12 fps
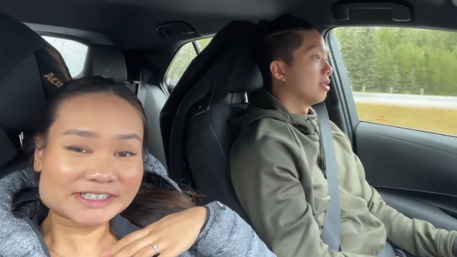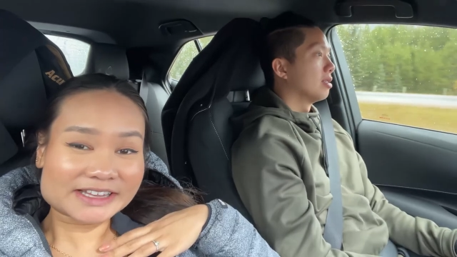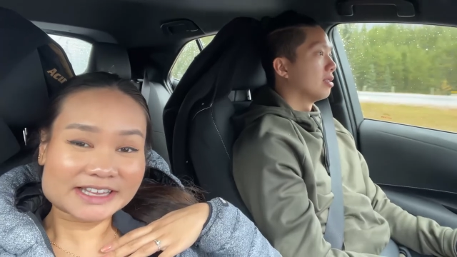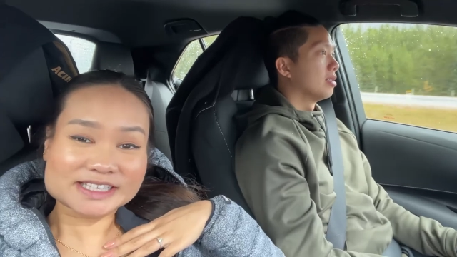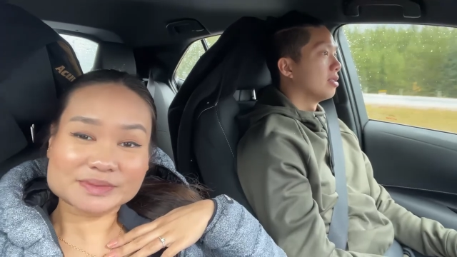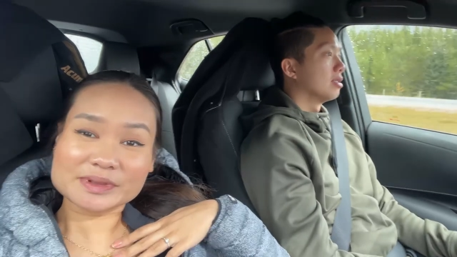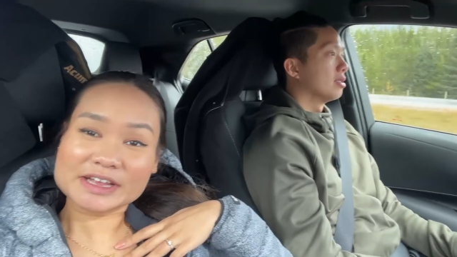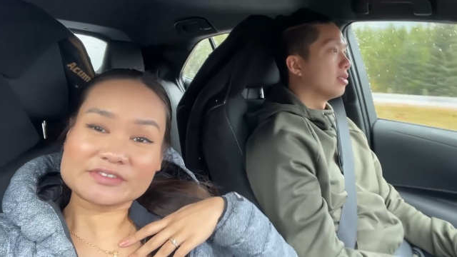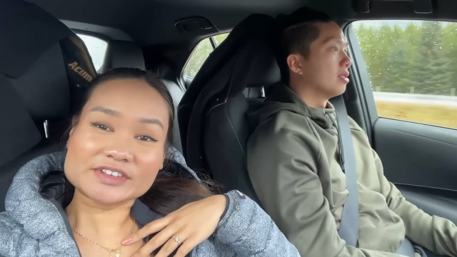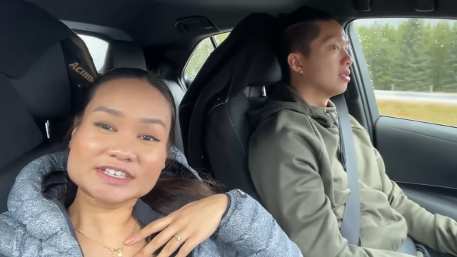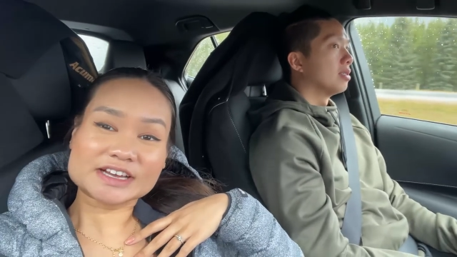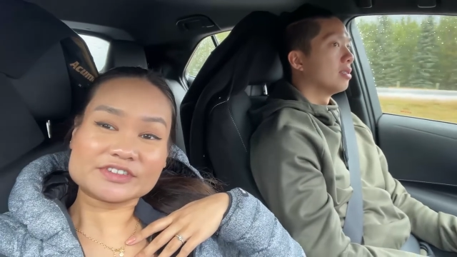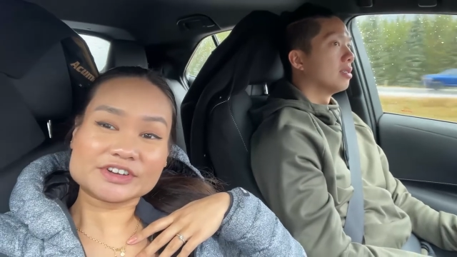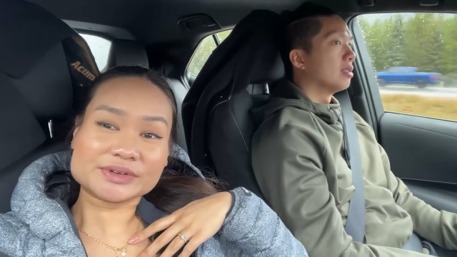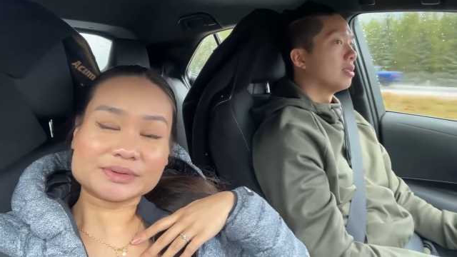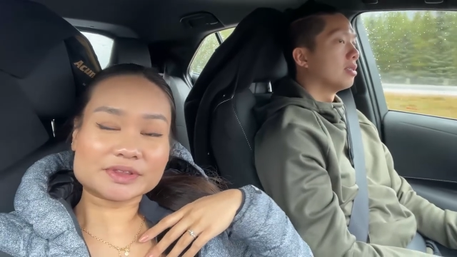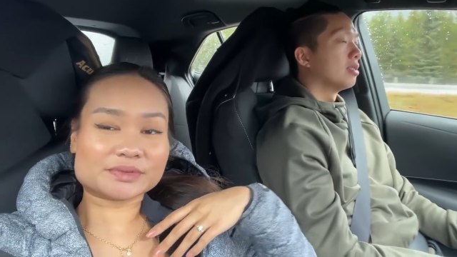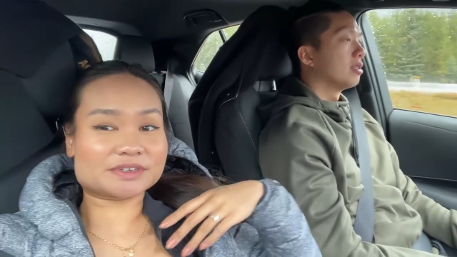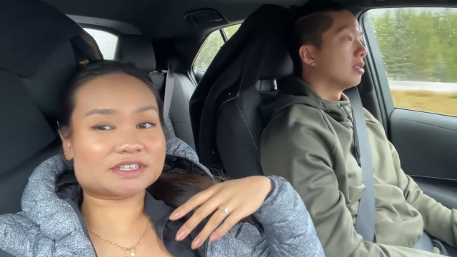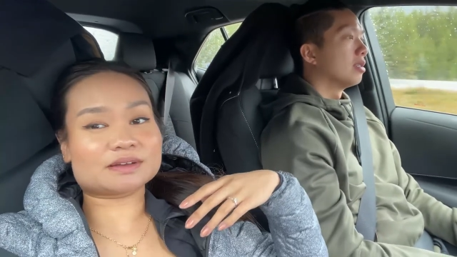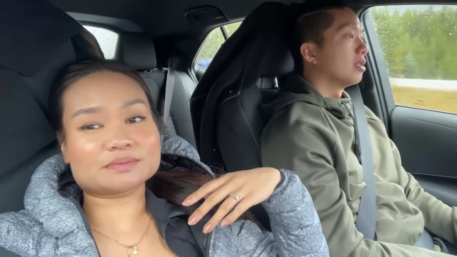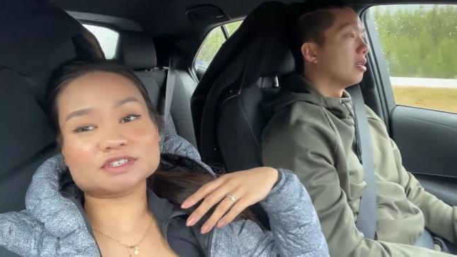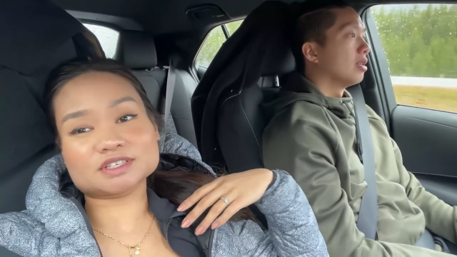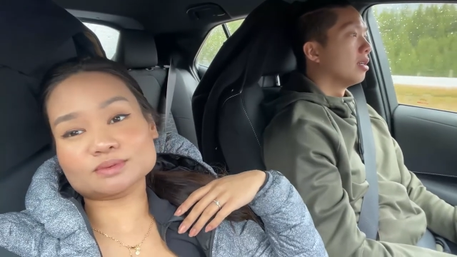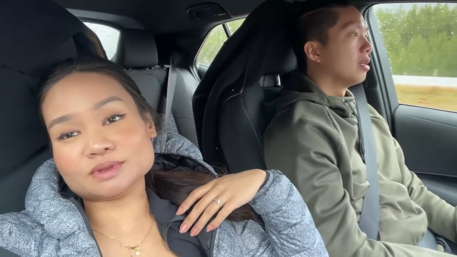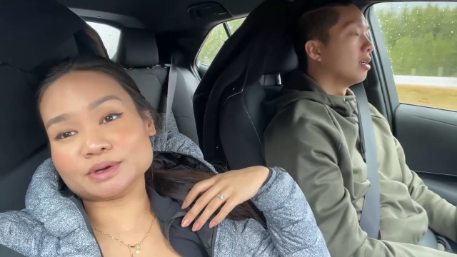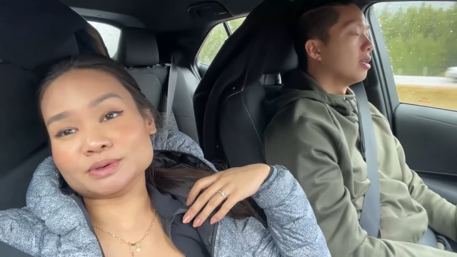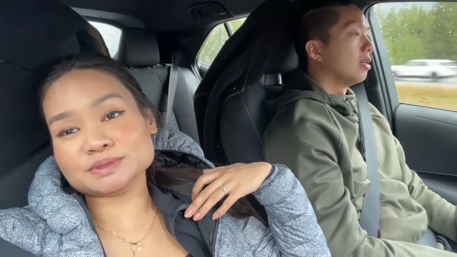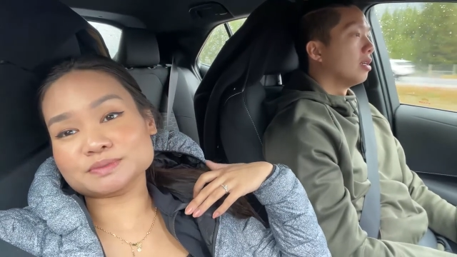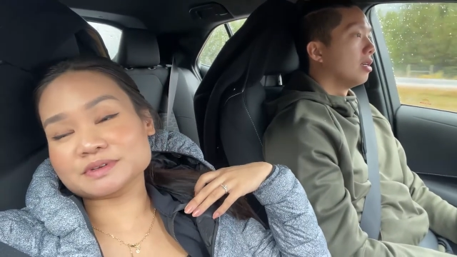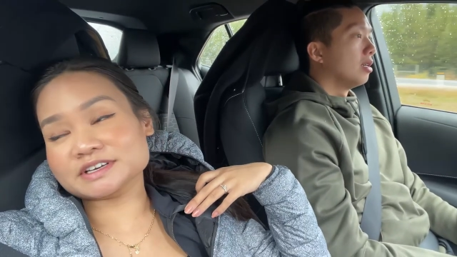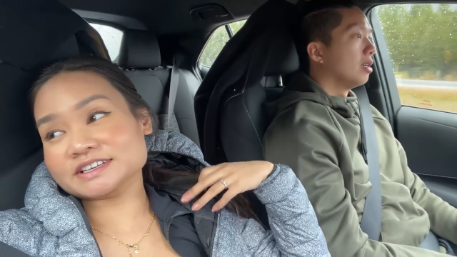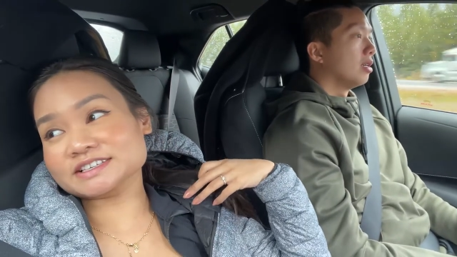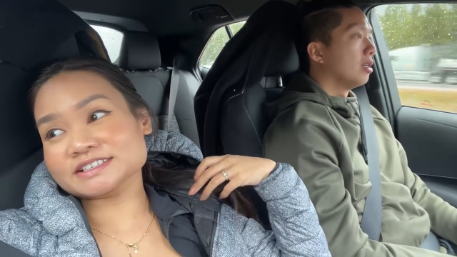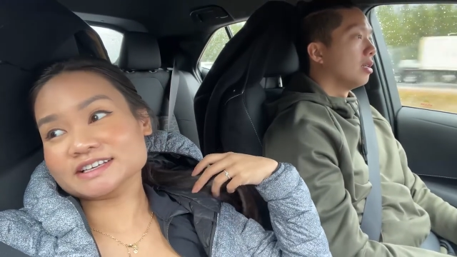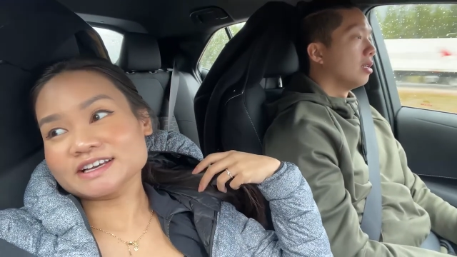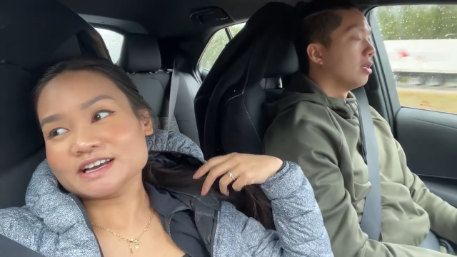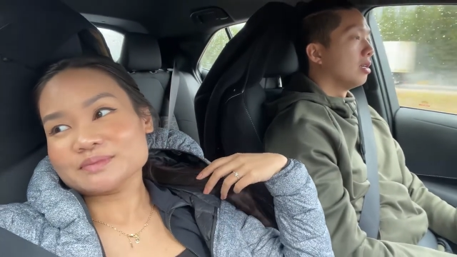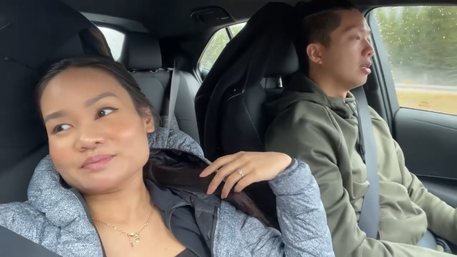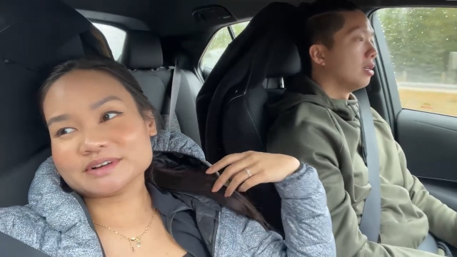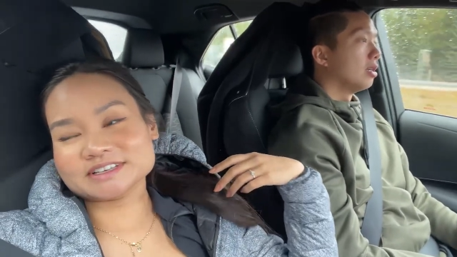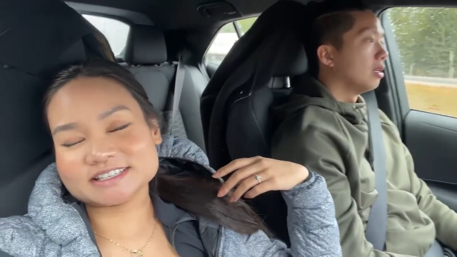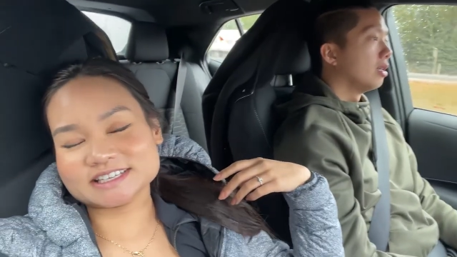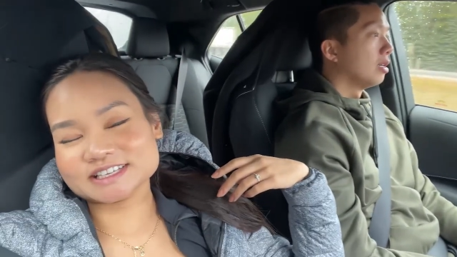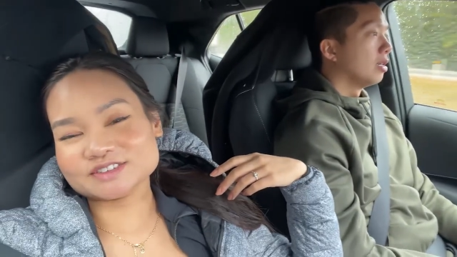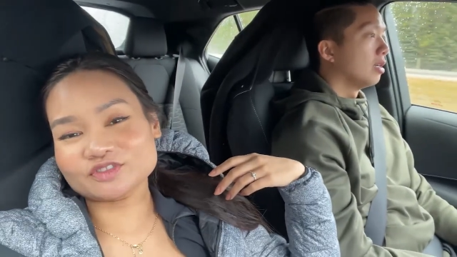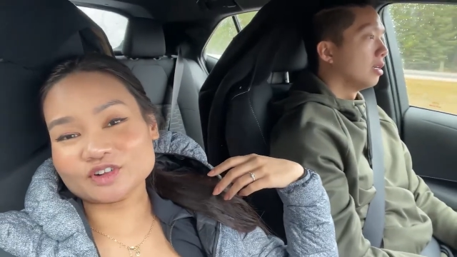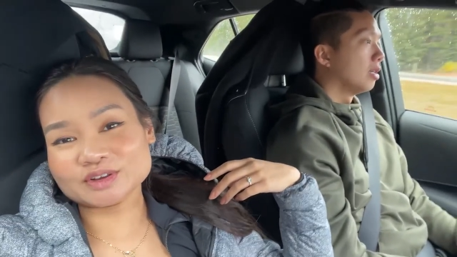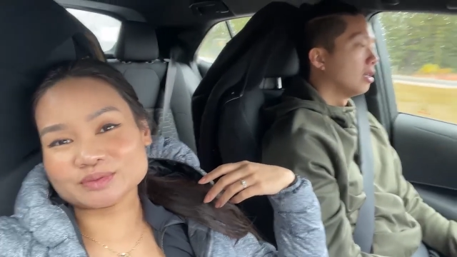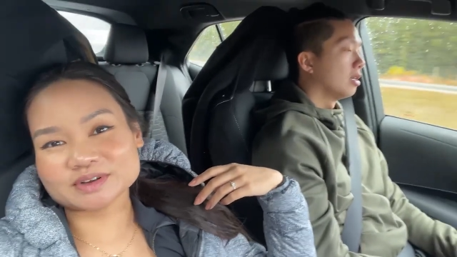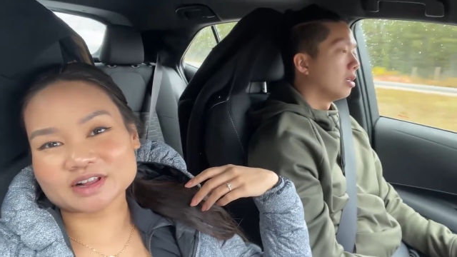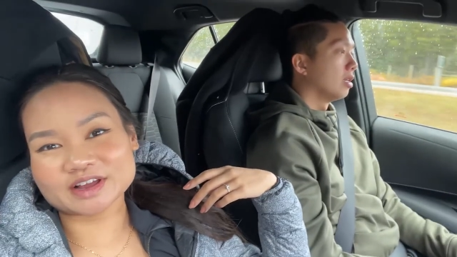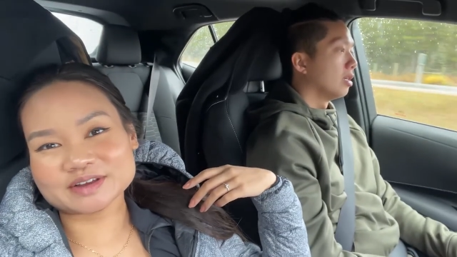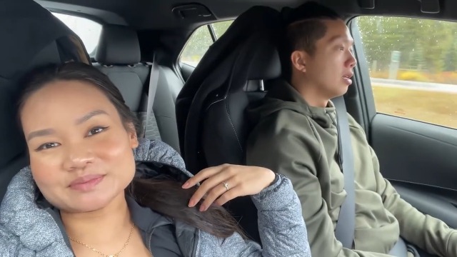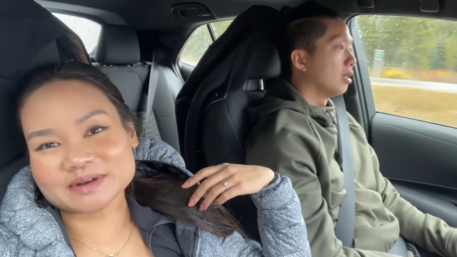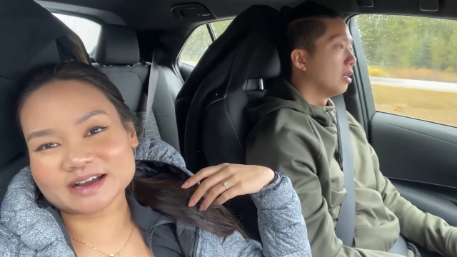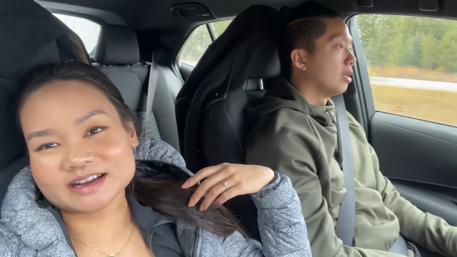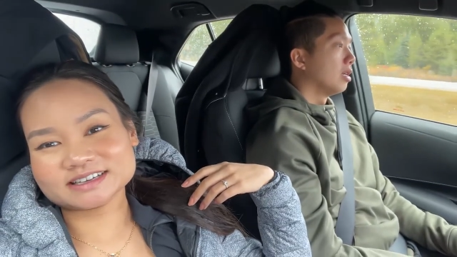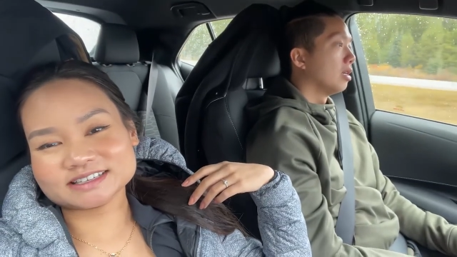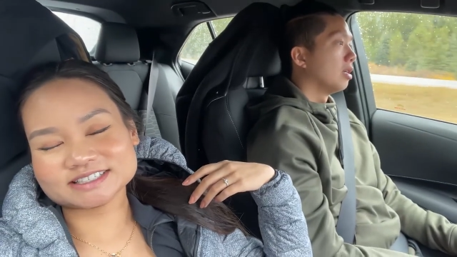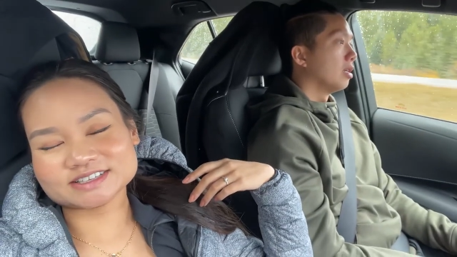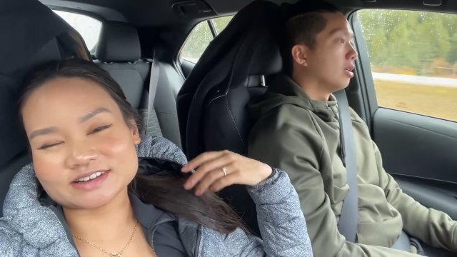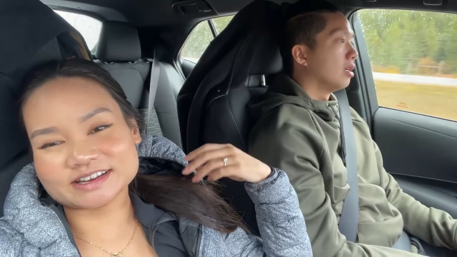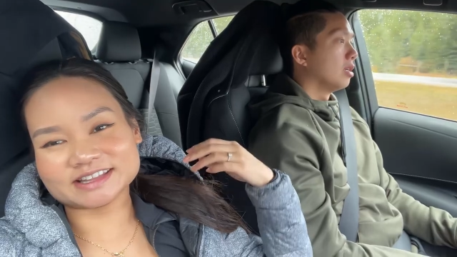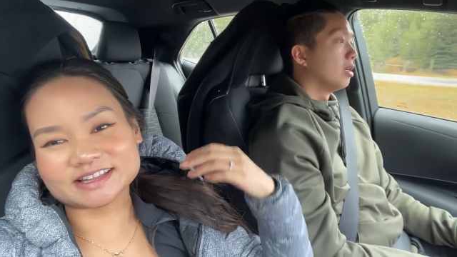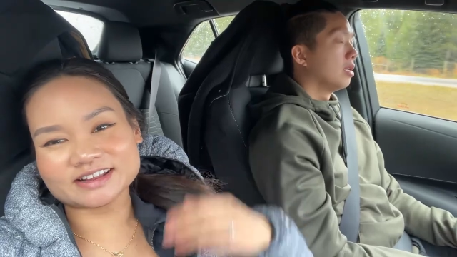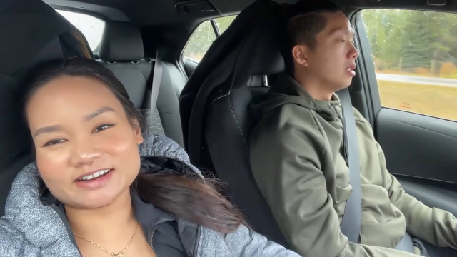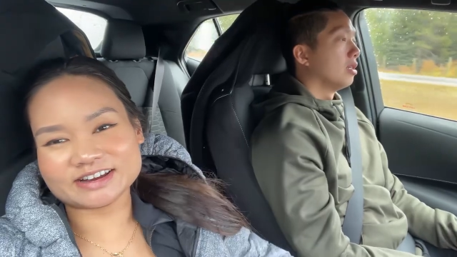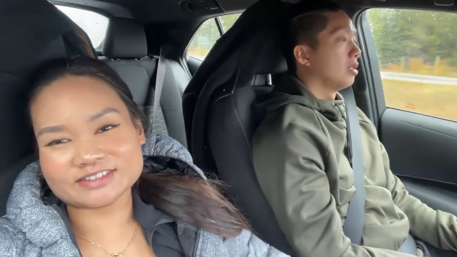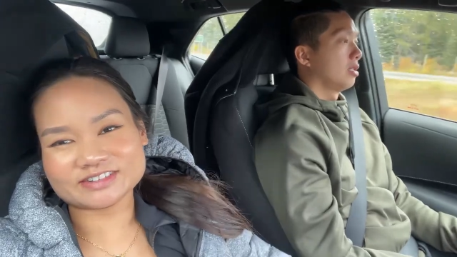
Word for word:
Speaker 1: yeah, that's the plan for this afternoon. And the reason I'm so low is because my seat is fully reclined back, so that I can lie and